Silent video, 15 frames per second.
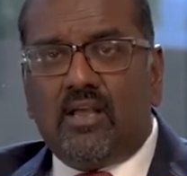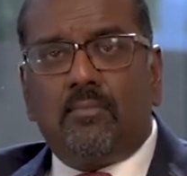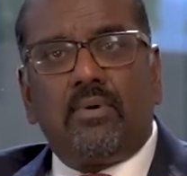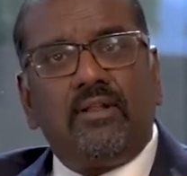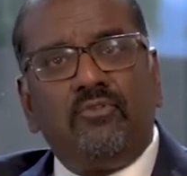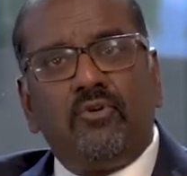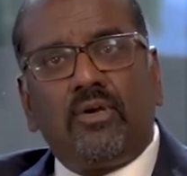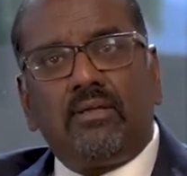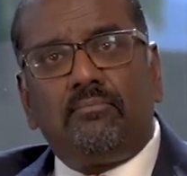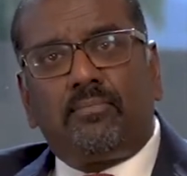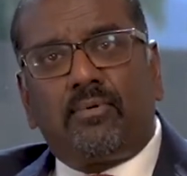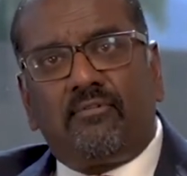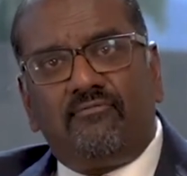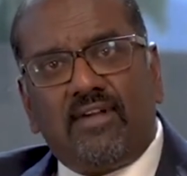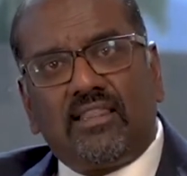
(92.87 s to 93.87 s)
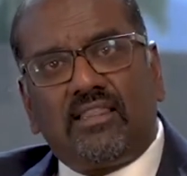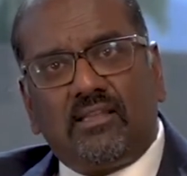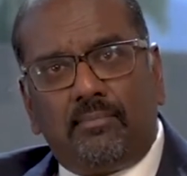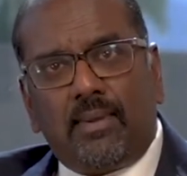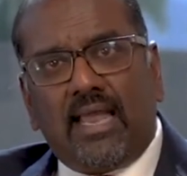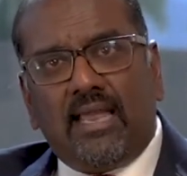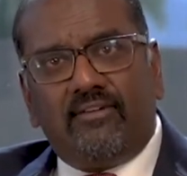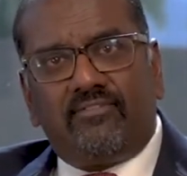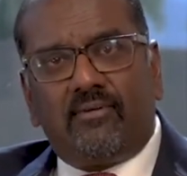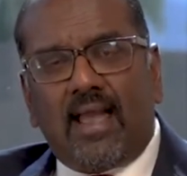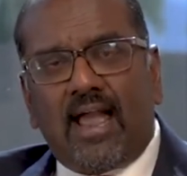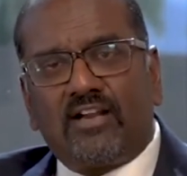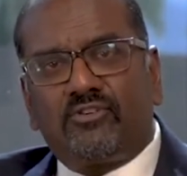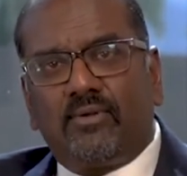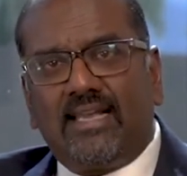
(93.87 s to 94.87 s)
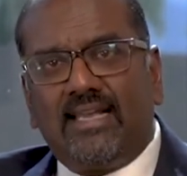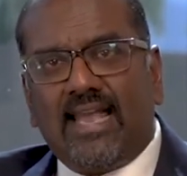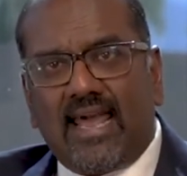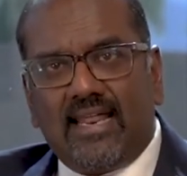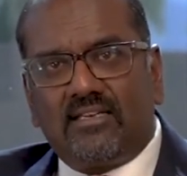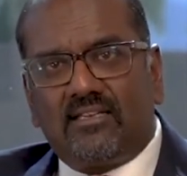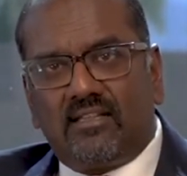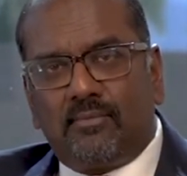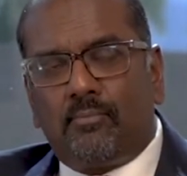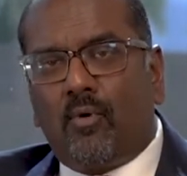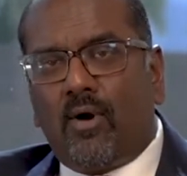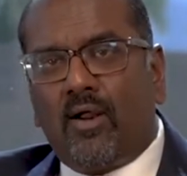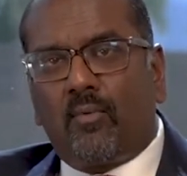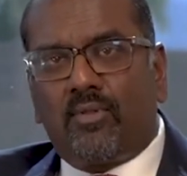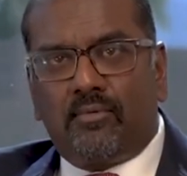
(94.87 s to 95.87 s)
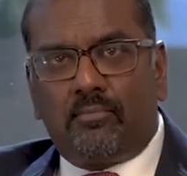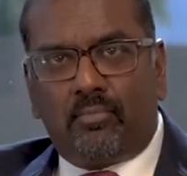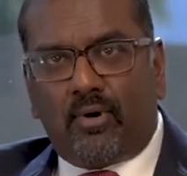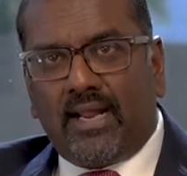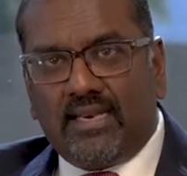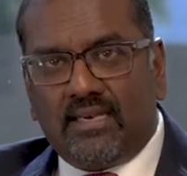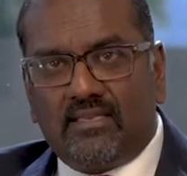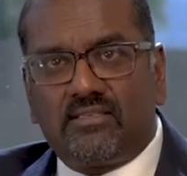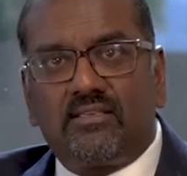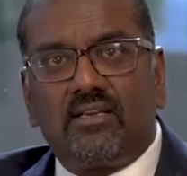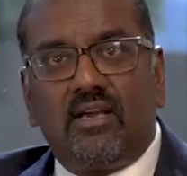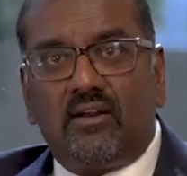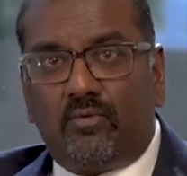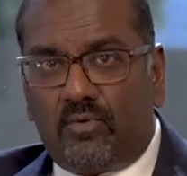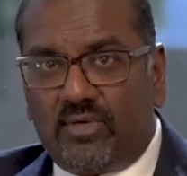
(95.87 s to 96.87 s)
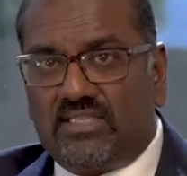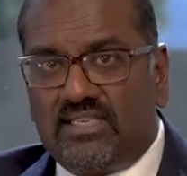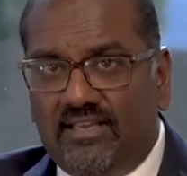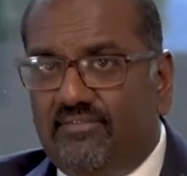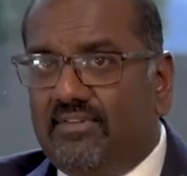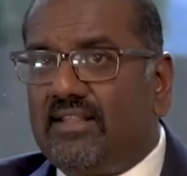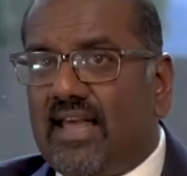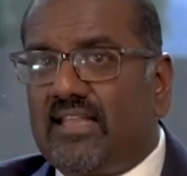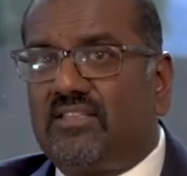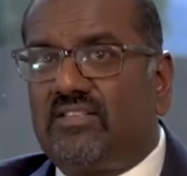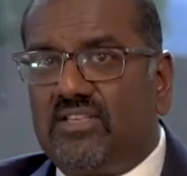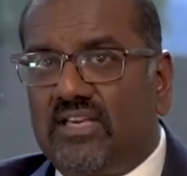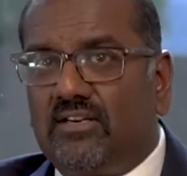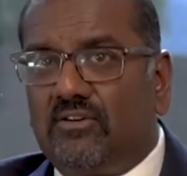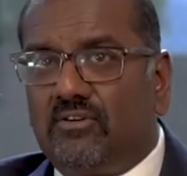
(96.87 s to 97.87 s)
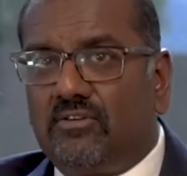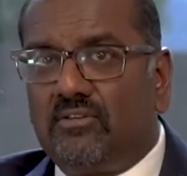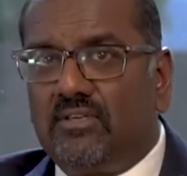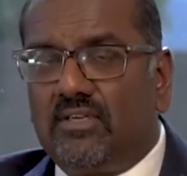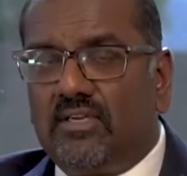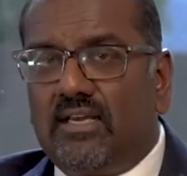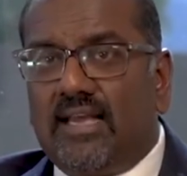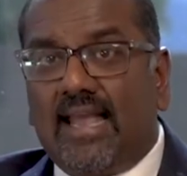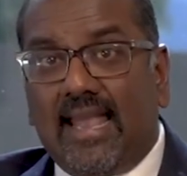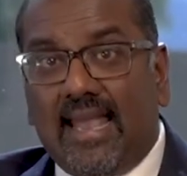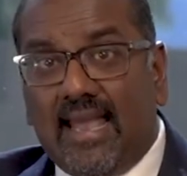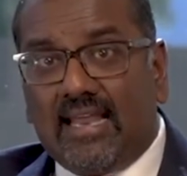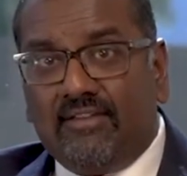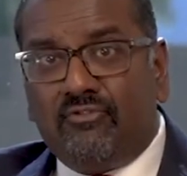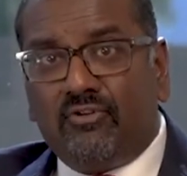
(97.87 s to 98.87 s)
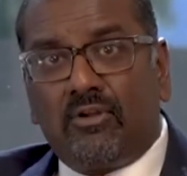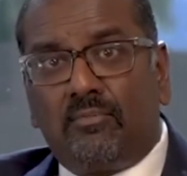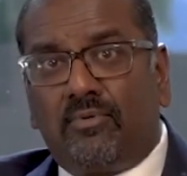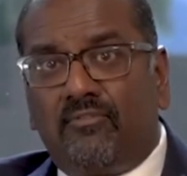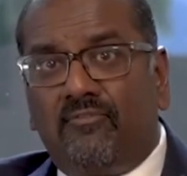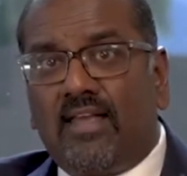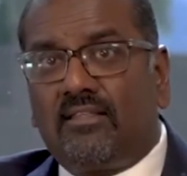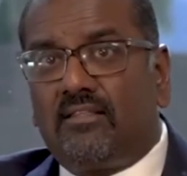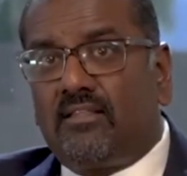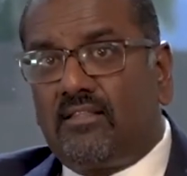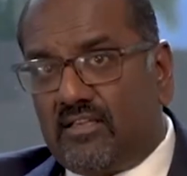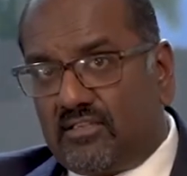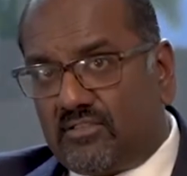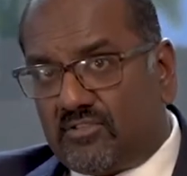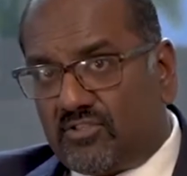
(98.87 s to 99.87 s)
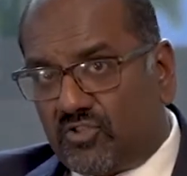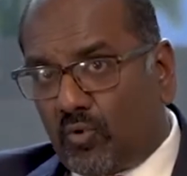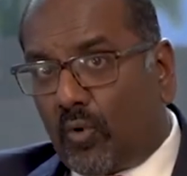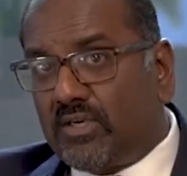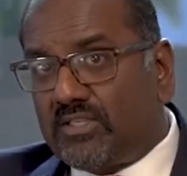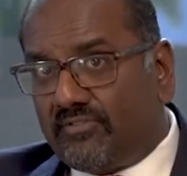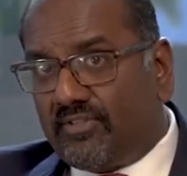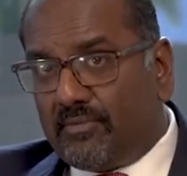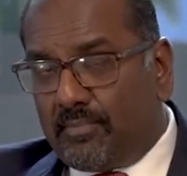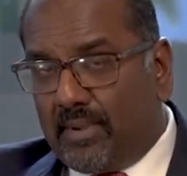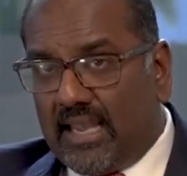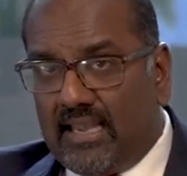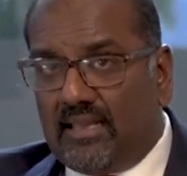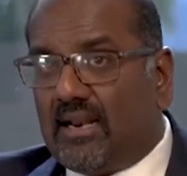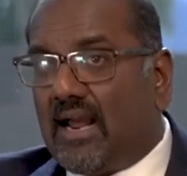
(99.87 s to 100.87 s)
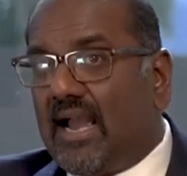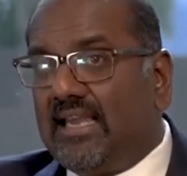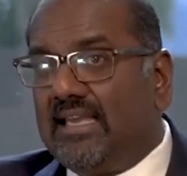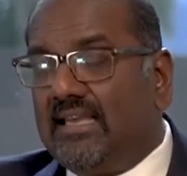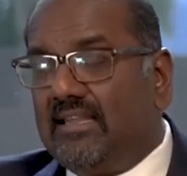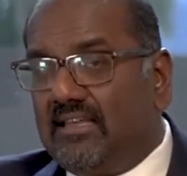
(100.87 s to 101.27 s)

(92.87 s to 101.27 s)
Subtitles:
But if you can prevent the pain from actually getting to the point where the brain is receiving that signal, and if you can prevent the source of the pain, i.e.